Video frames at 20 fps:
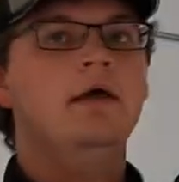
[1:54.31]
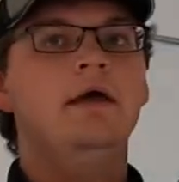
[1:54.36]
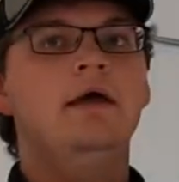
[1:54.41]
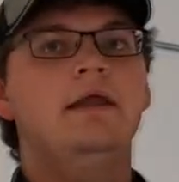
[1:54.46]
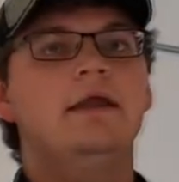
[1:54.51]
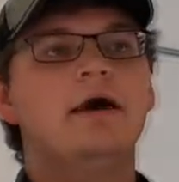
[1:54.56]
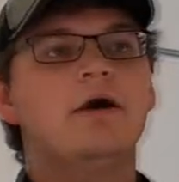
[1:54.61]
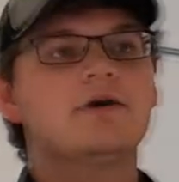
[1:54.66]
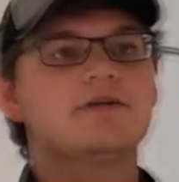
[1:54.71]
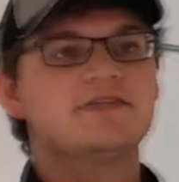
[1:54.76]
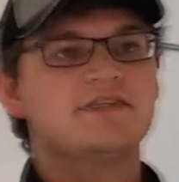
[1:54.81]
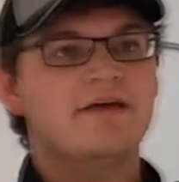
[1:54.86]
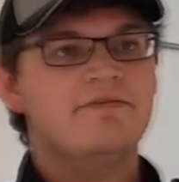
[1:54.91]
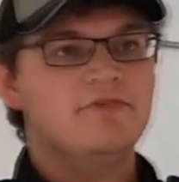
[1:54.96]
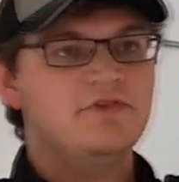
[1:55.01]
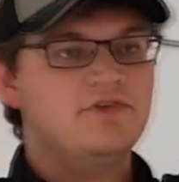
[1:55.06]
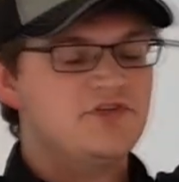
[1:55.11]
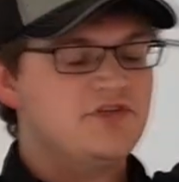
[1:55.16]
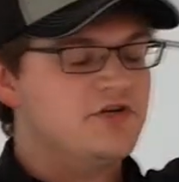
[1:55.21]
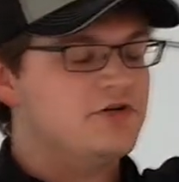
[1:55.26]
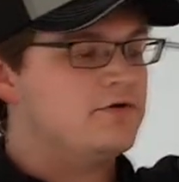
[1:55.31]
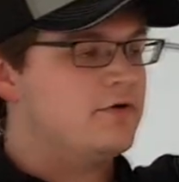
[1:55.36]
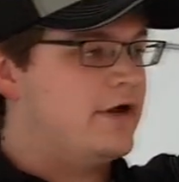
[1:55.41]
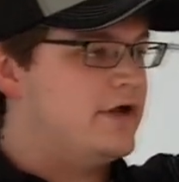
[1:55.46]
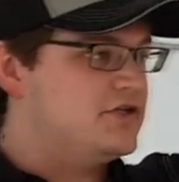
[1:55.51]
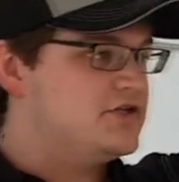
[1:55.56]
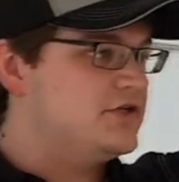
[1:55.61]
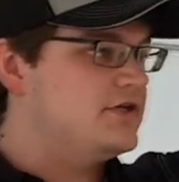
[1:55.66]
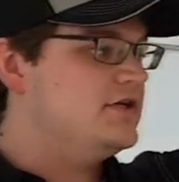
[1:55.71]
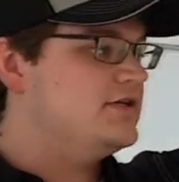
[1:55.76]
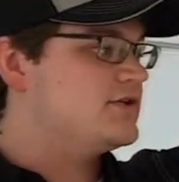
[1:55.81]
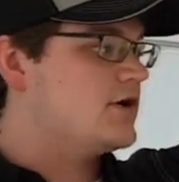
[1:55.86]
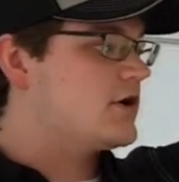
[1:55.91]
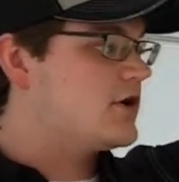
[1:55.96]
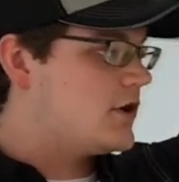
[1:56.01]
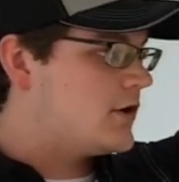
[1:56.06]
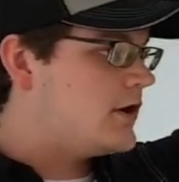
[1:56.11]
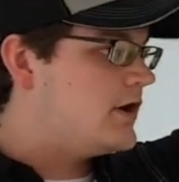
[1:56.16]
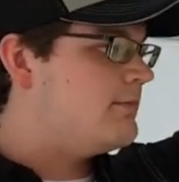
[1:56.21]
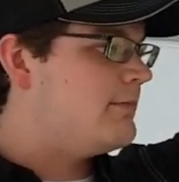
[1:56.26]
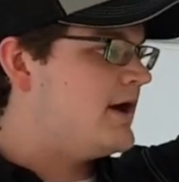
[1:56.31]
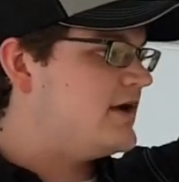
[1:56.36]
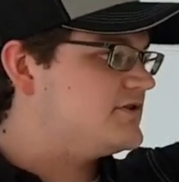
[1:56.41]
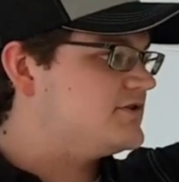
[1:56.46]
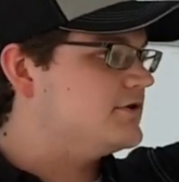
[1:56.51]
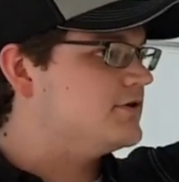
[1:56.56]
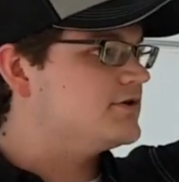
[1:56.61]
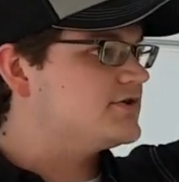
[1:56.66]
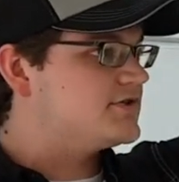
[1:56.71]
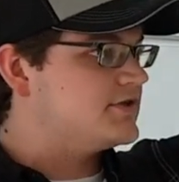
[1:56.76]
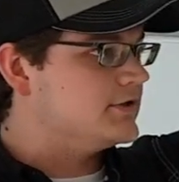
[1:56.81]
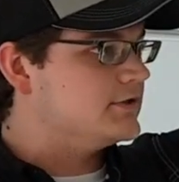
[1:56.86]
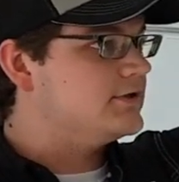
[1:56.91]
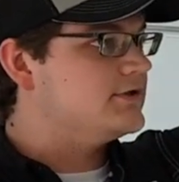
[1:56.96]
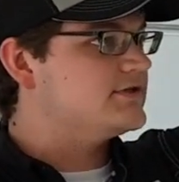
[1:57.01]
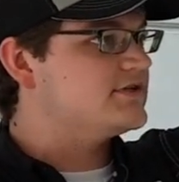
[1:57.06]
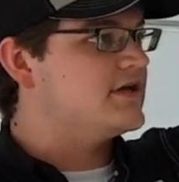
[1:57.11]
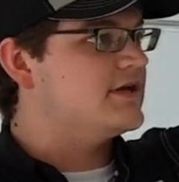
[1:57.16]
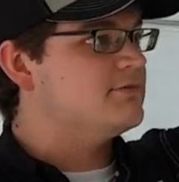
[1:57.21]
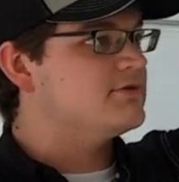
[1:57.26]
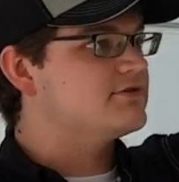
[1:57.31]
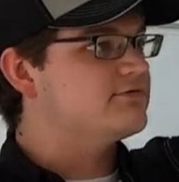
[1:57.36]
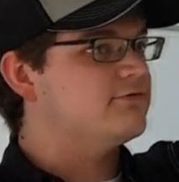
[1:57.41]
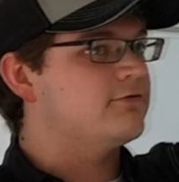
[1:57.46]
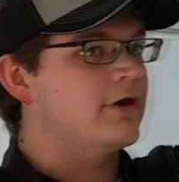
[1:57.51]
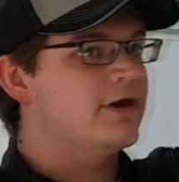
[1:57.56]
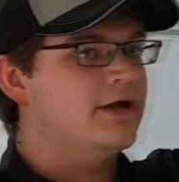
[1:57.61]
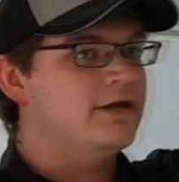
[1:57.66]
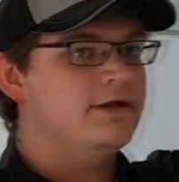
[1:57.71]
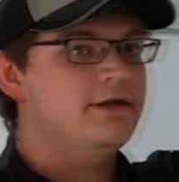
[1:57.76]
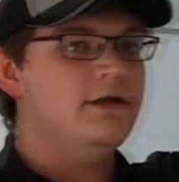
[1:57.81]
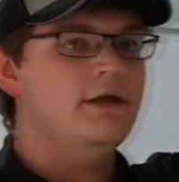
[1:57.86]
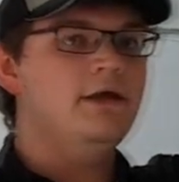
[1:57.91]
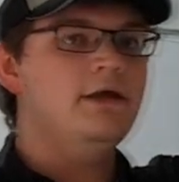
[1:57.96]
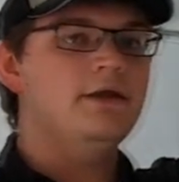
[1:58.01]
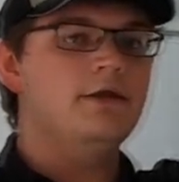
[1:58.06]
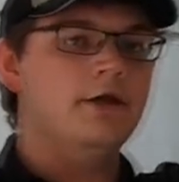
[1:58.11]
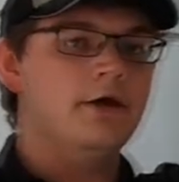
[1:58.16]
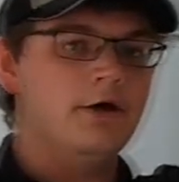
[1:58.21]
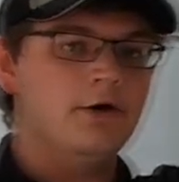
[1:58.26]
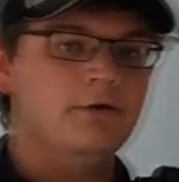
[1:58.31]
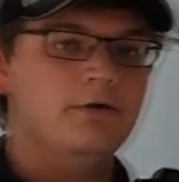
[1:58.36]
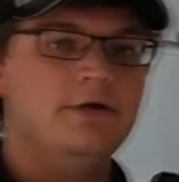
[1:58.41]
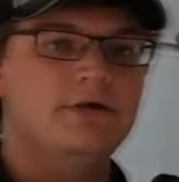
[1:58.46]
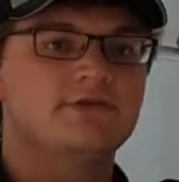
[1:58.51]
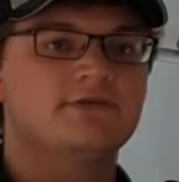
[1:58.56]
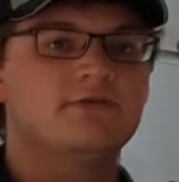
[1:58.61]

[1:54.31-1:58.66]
Now, our seventh generation, he's our current master distiller. His name is Fred No. He's a